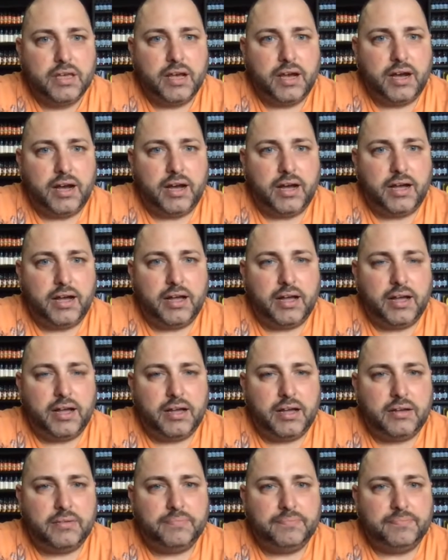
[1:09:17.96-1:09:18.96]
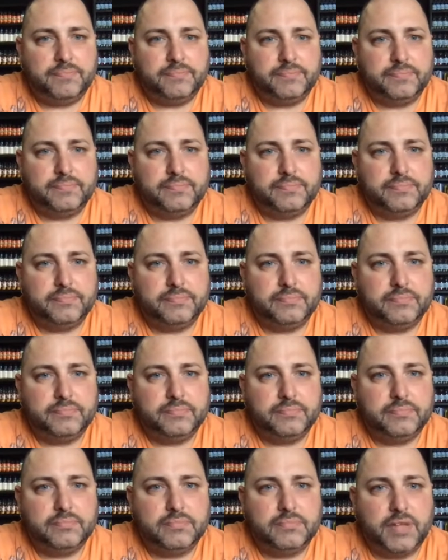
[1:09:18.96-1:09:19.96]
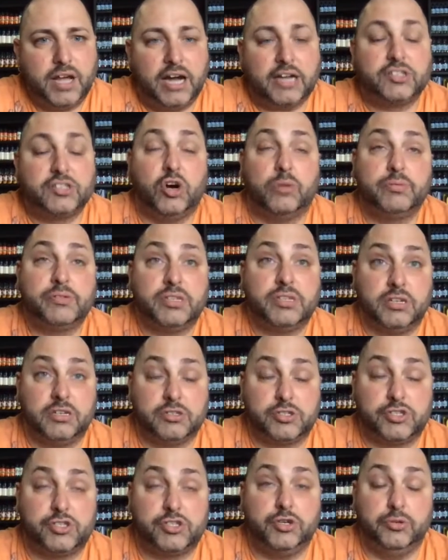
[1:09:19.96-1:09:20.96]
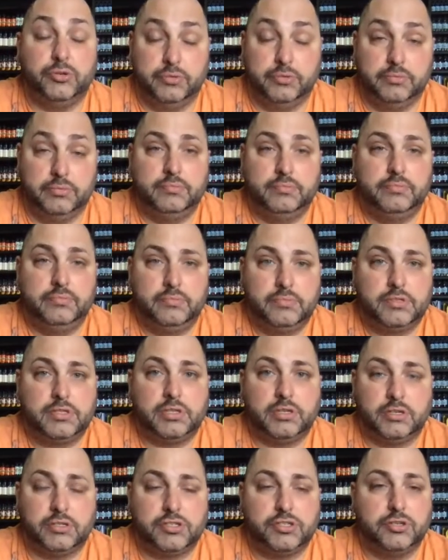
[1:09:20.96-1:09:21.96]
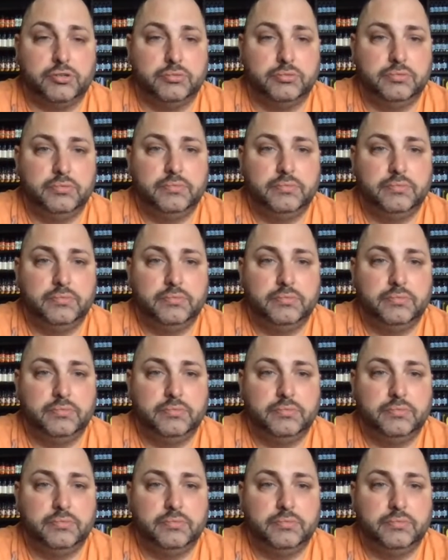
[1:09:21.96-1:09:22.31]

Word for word: Um, October's a little soon. It's a little soon.